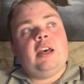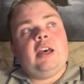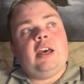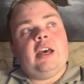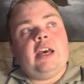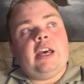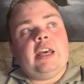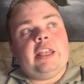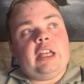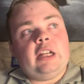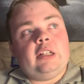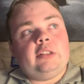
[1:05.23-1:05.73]

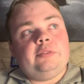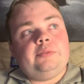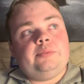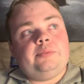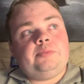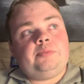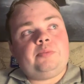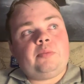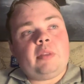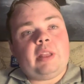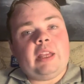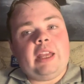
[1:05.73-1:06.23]
And then
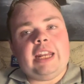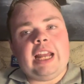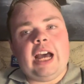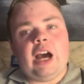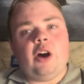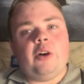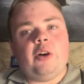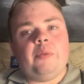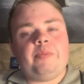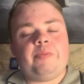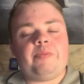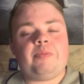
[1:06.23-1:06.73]

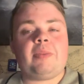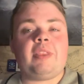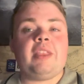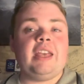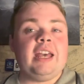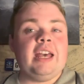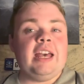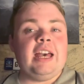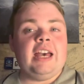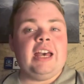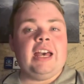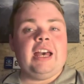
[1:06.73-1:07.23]
now,
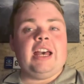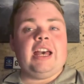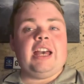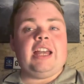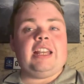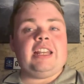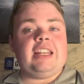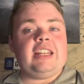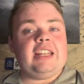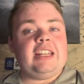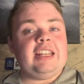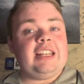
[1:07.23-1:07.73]

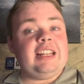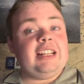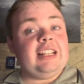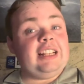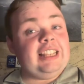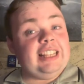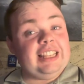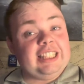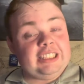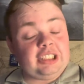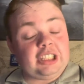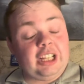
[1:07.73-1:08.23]

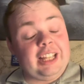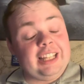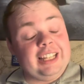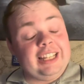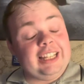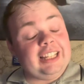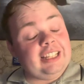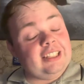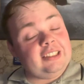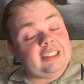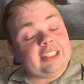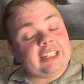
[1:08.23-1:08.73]

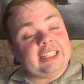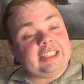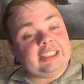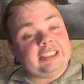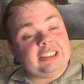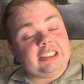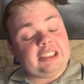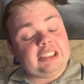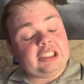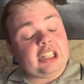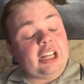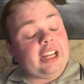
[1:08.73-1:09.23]
sorry,
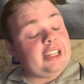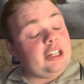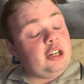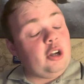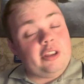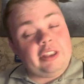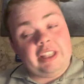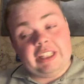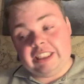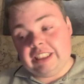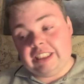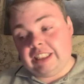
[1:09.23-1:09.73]
okay, sorry, no,
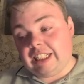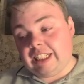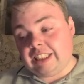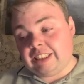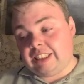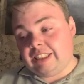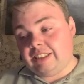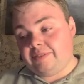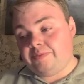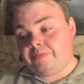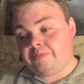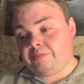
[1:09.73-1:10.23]
this is
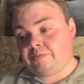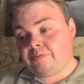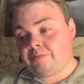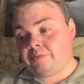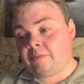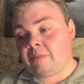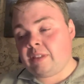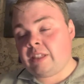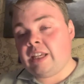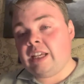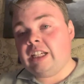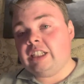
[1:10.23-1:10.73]
actually,
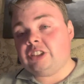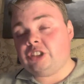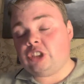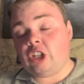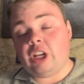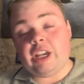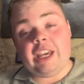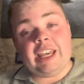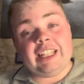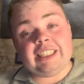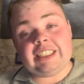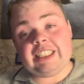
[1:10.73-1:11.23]

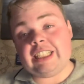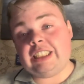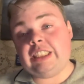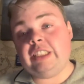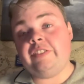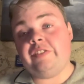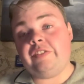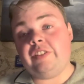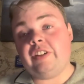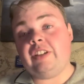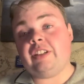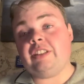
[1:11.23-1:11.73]
sorry, yeah, this actually
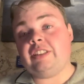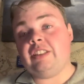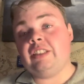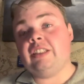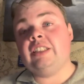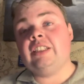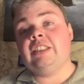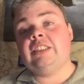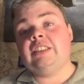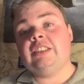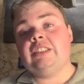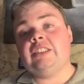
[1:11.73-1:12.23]
thing,
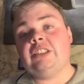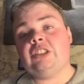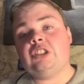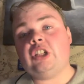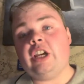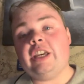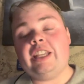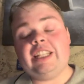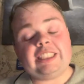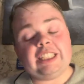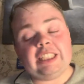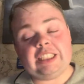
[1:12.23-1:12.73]

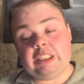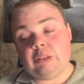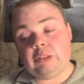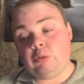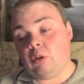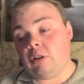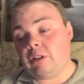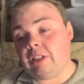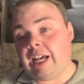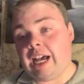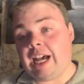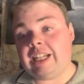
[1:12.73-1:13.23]
sorry, this actually
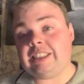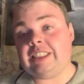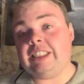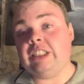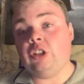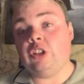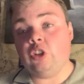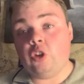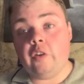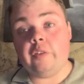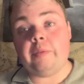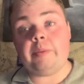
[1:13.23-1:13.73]
one that I actually
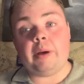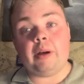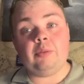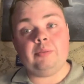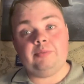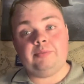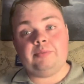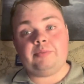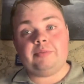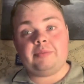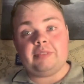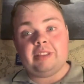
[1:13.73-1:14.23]
love
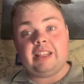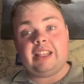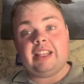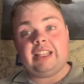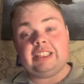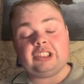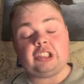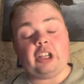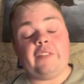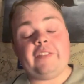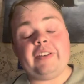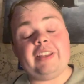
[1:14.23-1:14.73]
about.
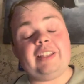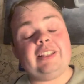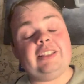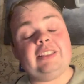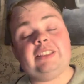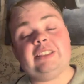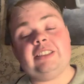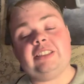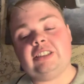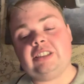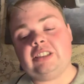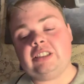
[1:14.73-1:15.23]
So I think,
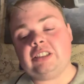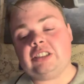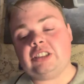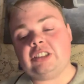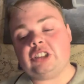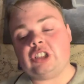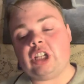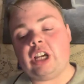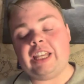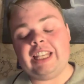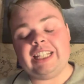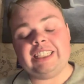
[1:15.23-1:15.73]

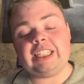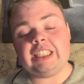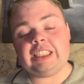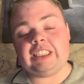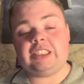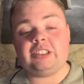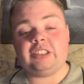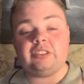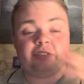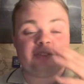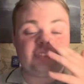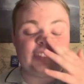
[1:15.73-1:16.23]
sorry, this actually
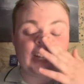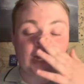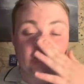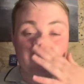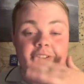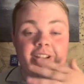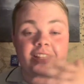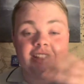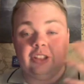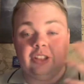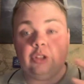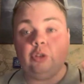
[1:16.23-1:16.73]
something that I
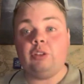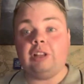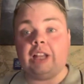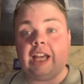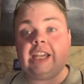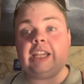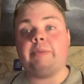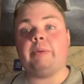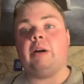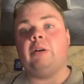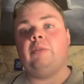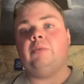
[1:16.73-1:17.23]
really do
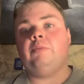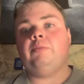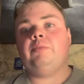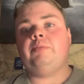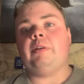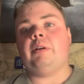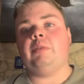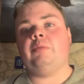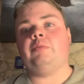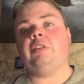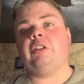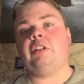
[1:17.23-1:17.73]
like about
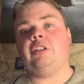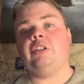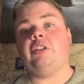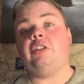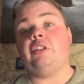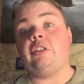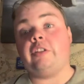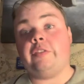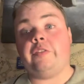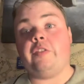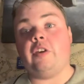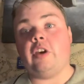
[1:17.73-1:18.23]
about the
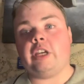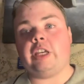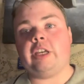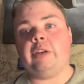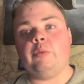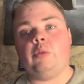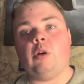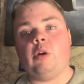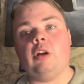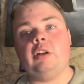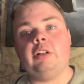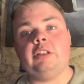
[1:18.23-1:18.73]
the fur kit
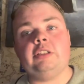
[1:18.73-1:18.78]
one.